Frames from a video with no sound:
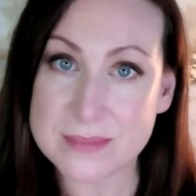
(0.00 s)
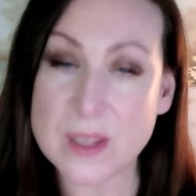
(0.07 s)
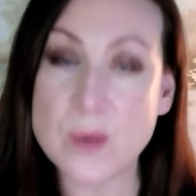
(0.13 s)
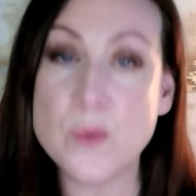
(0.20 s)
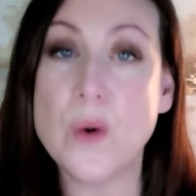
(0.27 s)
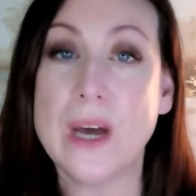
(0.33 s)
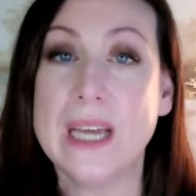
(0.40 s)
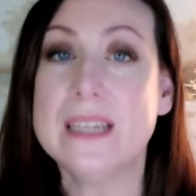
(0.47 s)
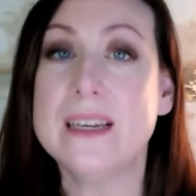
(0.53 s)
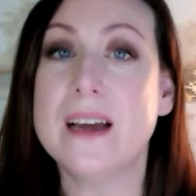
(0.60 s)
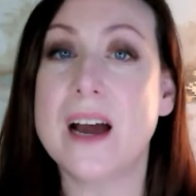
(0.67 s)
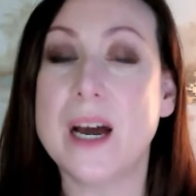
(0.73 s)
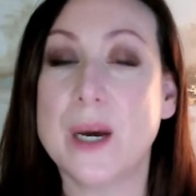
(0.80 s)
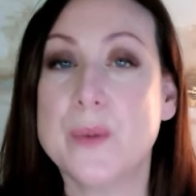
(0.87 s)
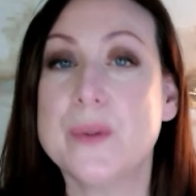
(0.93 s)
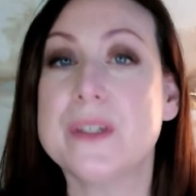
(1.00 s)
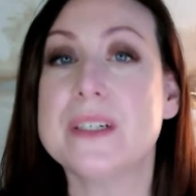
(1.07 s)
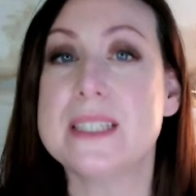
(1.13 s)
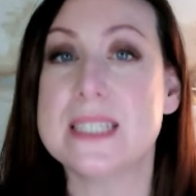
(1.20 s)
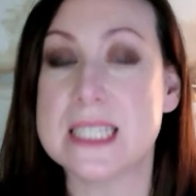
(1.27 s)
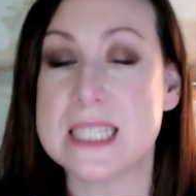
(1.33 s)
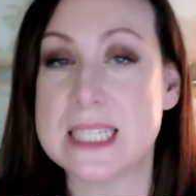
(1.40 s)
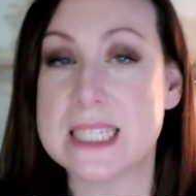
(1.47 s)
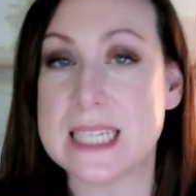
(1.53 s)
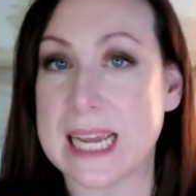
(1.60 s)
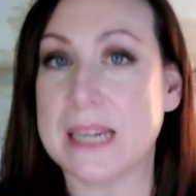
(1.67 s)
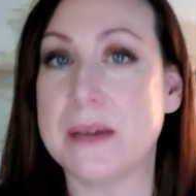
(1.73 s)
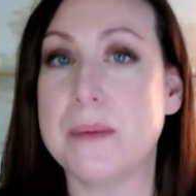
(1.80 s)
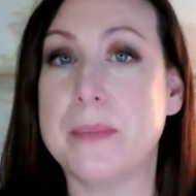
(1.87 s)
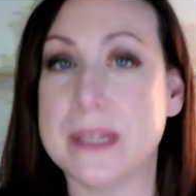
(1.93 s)
what our
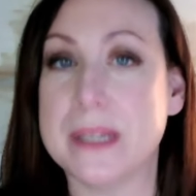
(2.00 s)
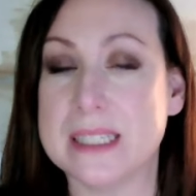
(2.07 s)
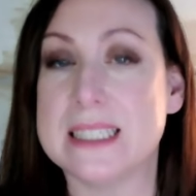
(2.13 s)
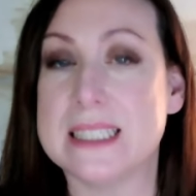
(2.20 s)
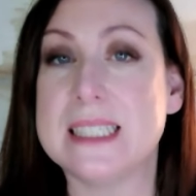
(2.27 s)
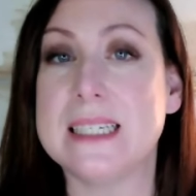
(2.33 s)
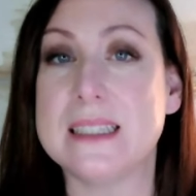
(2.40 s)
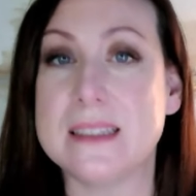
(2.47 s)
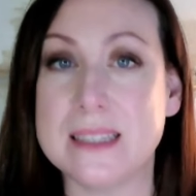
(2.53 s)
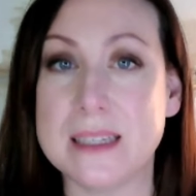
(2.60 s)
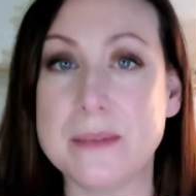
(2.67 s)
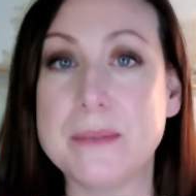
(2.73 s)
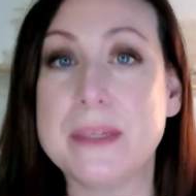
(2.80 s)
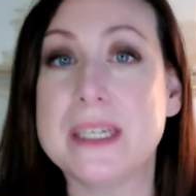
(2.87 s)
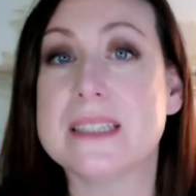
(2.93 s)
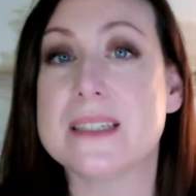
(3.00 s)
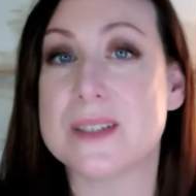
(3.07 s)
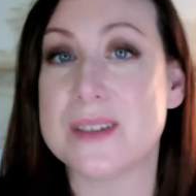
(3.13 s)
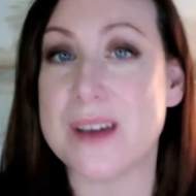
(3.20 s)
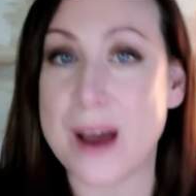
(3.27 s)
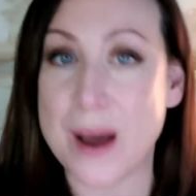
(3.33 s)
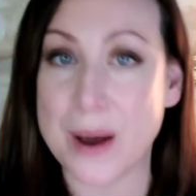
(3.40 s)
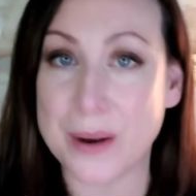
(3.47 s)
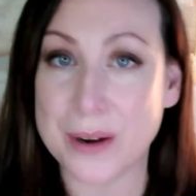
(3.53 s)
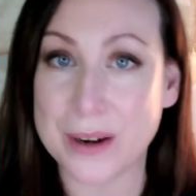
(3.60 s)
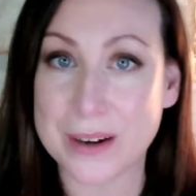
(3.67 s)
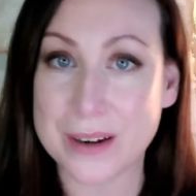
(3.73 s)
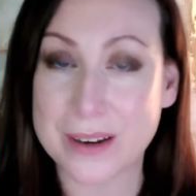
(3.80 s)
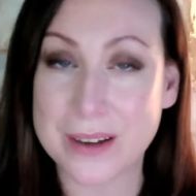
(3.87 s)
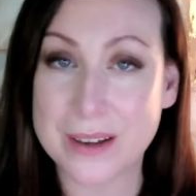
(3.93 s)
sustainability limits
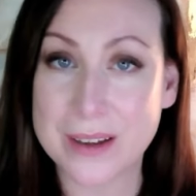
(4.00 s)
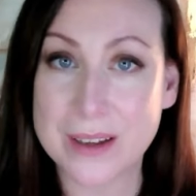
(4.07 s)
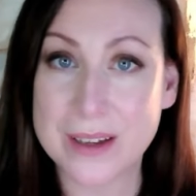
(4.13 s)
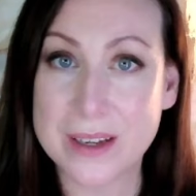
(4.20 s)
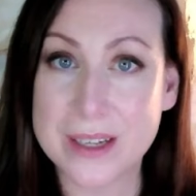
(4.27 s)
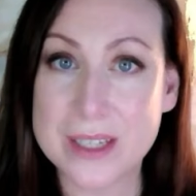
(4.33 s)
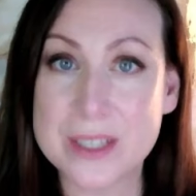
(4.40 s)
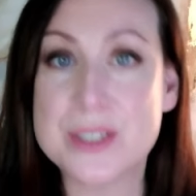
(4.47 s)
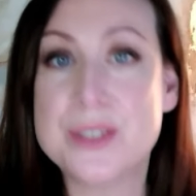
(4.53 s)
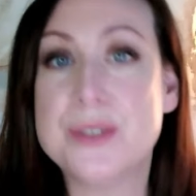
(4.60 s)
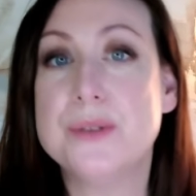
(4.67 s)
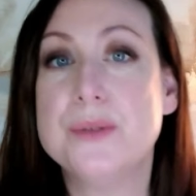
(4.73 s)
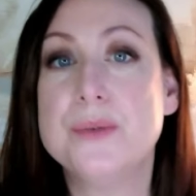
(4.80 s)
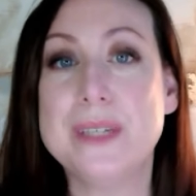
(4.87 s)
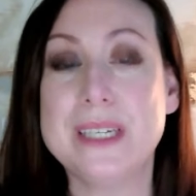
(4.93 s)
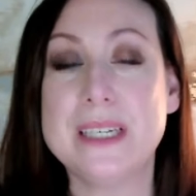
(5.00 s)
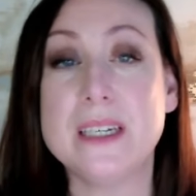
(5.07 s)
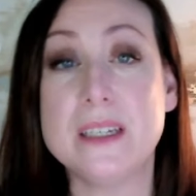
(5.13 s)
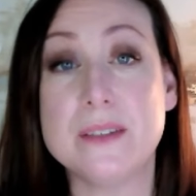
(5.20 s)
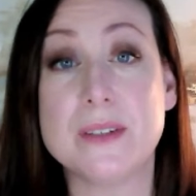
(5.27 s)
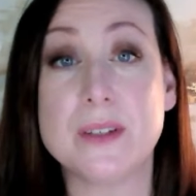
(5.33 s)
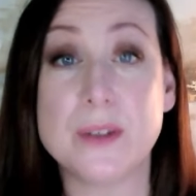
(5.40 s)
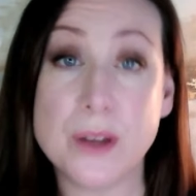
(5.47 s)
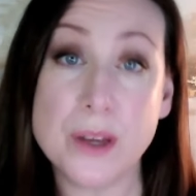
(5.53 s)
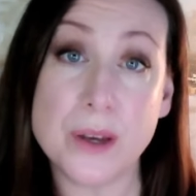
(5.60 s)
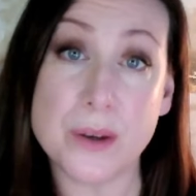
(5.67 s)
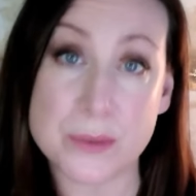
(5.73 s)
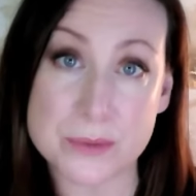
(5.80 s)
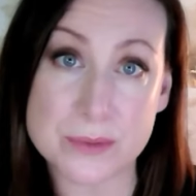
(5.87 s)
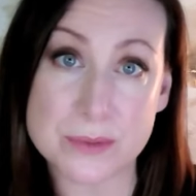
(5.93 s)
are. Do we even know?
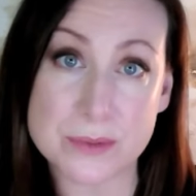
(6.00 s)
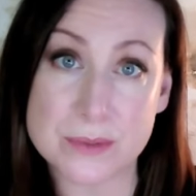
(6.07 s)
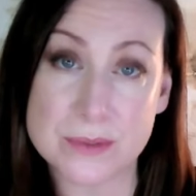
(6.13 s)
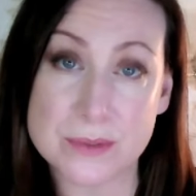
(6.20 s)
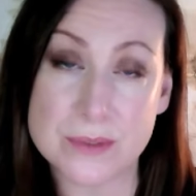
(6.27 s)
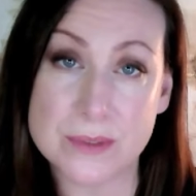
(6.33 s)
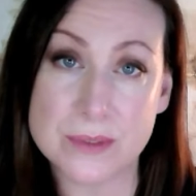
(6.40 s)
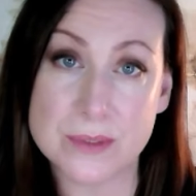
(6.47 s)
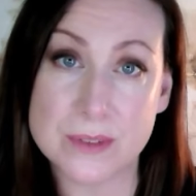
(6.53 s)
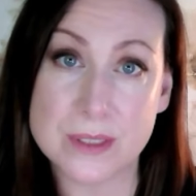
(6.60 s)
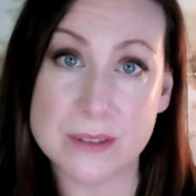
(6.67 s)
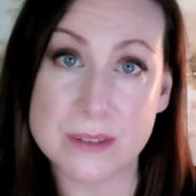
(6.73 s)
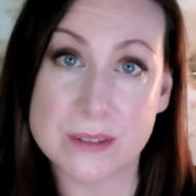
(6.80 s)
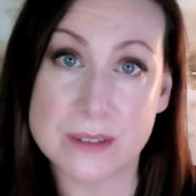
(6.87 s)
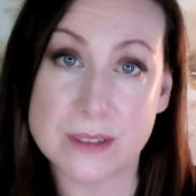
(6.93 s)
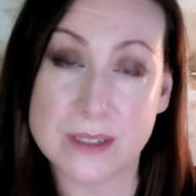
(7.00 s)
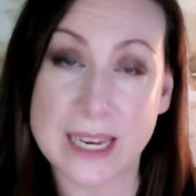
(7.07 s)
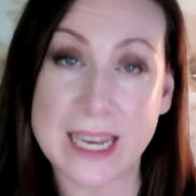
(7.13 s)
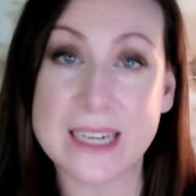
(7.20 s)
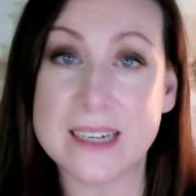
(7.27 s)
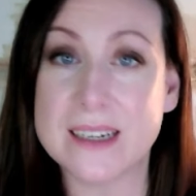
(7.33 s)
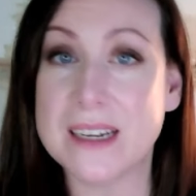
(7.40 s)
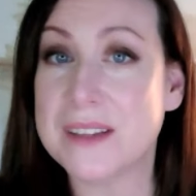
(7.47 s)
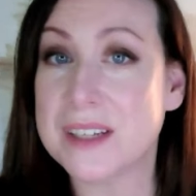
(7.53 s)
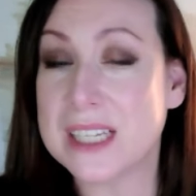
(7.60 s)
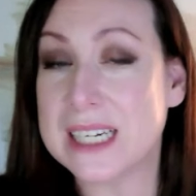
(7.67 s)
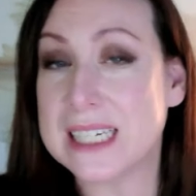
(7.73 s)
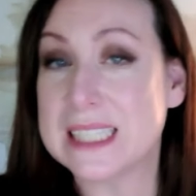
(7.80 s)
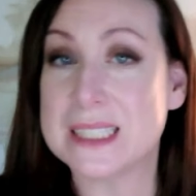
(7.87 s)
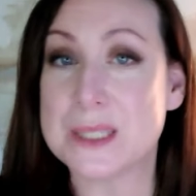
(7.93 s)
I had another
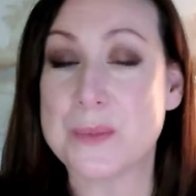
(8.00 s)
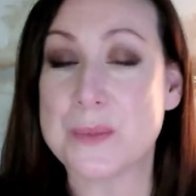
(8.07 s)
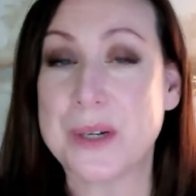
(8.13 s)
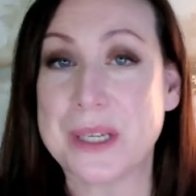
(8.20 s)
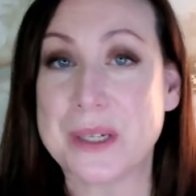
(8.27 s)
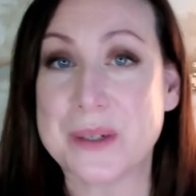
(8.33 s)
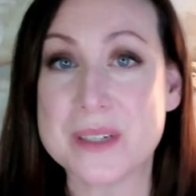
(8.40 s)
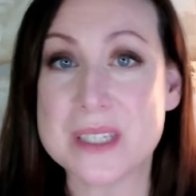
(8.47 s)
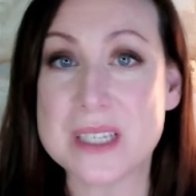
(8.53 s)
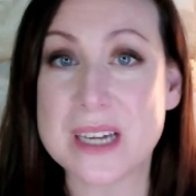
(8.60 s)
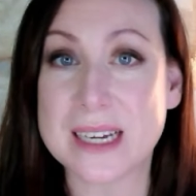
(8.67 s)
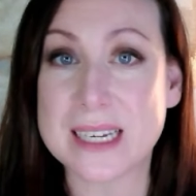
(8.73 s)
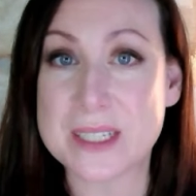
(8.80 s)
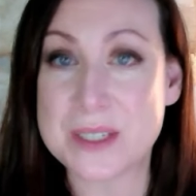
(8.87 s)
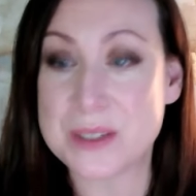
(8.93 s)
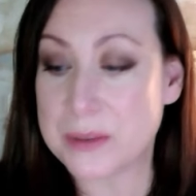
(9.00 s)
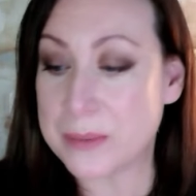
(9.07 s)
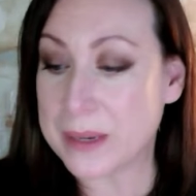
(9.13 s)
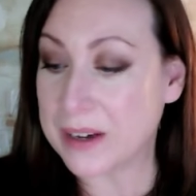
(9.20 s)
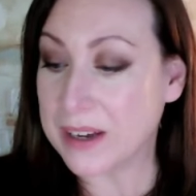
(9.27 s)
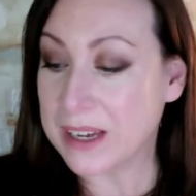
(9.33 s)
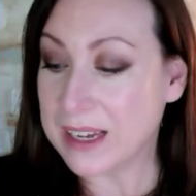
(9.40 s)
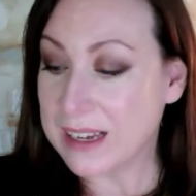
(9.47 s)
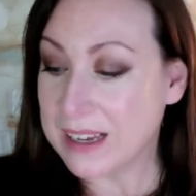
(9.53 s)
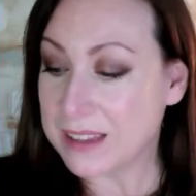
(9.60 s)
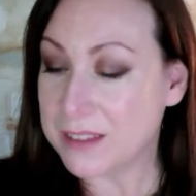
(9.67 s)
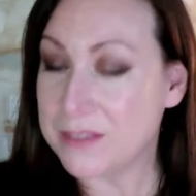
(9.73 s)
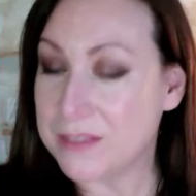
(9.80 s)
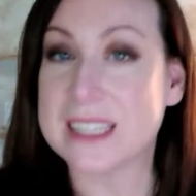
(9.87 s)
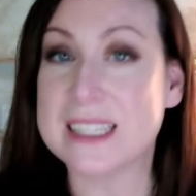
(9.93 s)
client this morning who I was talking to about
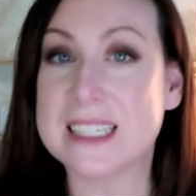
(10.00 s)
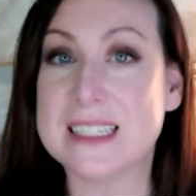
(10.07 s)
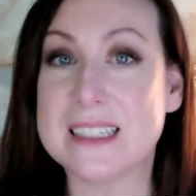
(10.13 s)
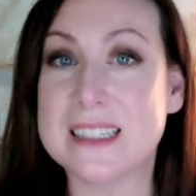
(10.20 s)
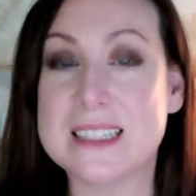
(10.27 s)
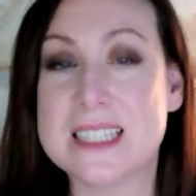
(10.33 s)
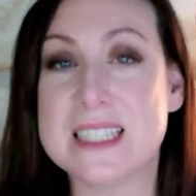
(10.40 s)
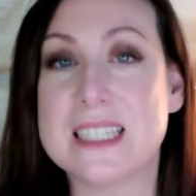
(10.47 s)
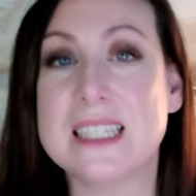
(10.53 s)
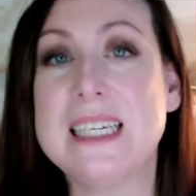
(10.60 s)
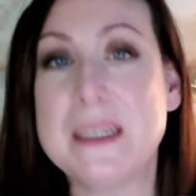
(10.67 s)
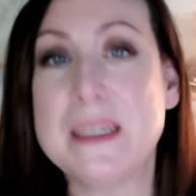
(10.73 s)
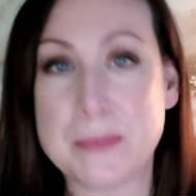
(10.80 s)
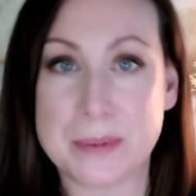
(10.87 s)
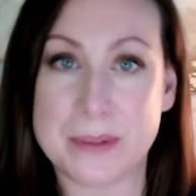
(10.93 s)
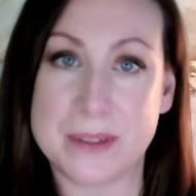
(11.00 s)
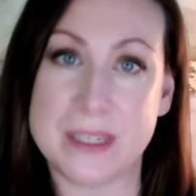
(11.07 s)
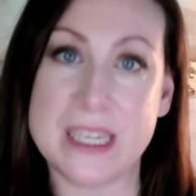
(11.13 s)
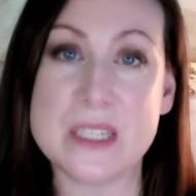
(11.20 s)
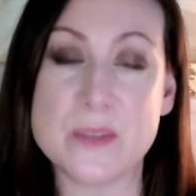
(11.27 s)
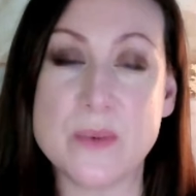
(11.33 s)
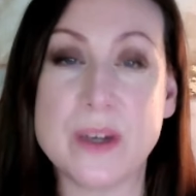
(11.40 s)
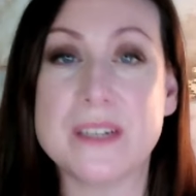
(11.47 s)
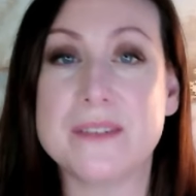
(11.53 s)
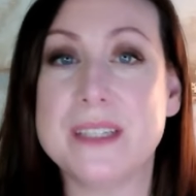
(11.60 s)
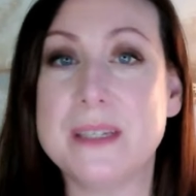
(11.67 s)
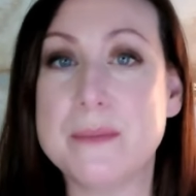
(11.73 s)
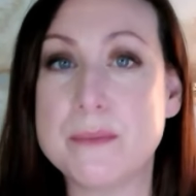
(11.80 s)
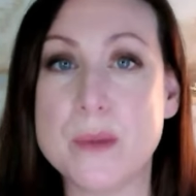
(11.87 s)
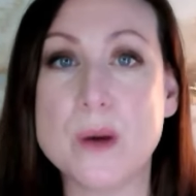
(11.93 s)
the fact that sleep is one of
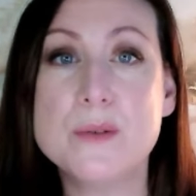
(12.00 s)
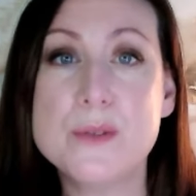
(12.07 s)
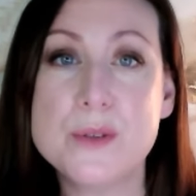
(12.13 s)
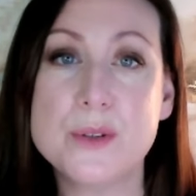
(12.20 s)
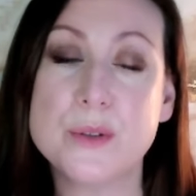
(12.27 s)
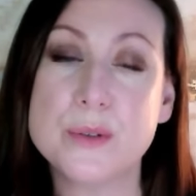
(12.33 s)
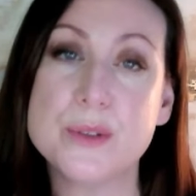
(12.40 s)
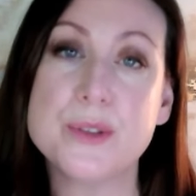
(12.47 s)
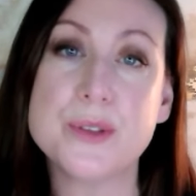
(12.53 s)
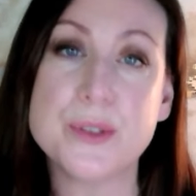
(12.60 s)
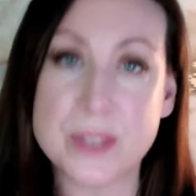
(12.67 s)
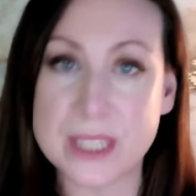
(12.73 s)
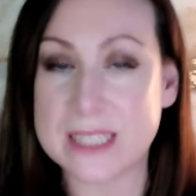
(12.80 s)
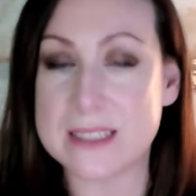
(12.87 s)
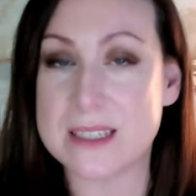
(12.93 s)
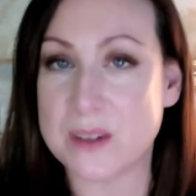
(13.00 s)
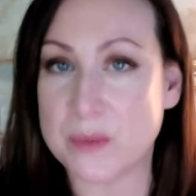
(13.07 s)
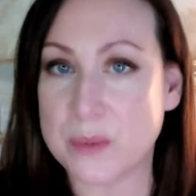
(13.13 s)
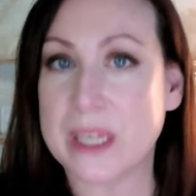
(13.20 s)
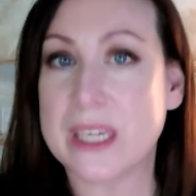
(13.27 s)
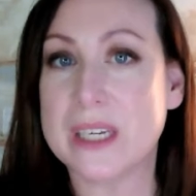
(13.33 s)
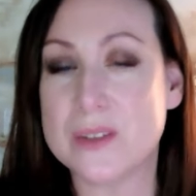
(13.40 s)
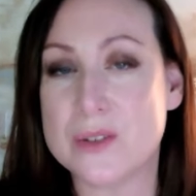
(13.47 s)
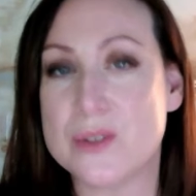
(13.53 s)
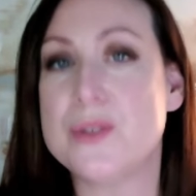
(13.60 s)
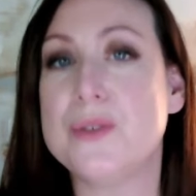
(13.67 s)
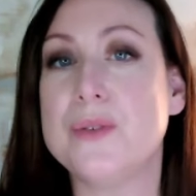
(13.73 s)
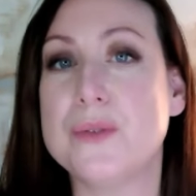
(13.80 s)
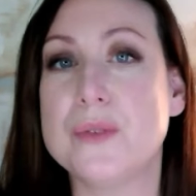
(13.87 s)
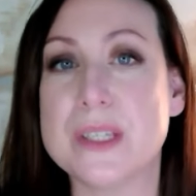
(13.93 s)
the most crucial things that we can
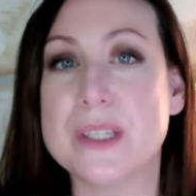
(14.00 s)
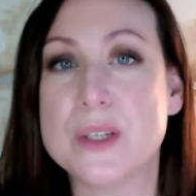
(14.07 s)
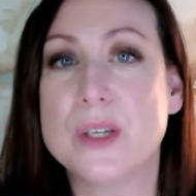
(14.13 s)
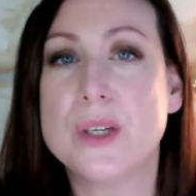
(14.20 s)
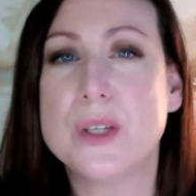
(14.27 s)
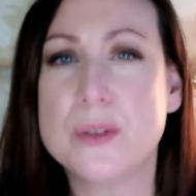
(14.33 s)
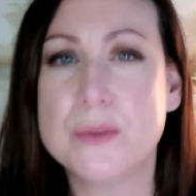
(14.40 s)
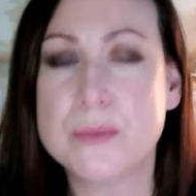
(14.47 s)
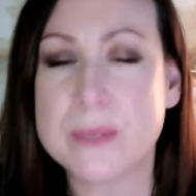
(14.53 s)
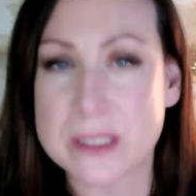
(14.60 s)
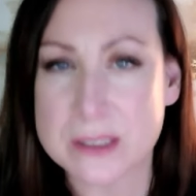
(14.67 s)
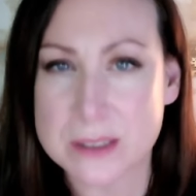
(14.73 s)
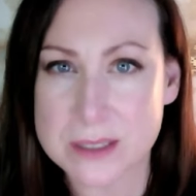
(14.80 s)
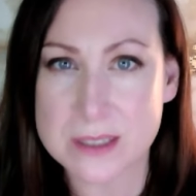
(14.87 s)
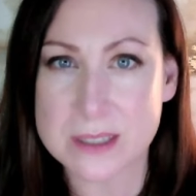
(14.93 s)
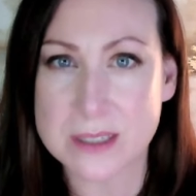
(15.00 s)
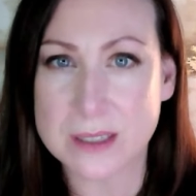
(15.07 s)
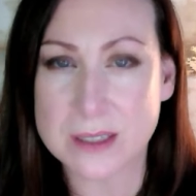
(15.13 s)
do as humans